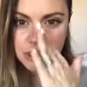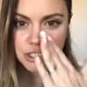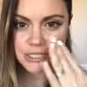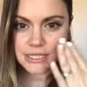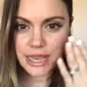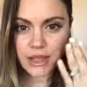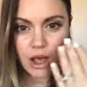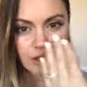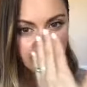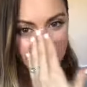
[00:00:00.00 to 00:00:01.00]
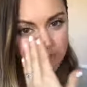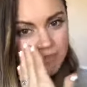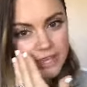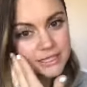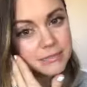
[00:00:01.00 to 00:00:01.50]
to just take off my
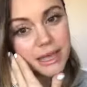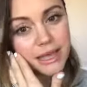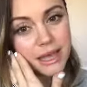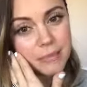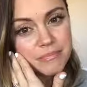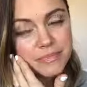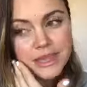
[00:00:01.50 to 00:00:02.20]
face makeup.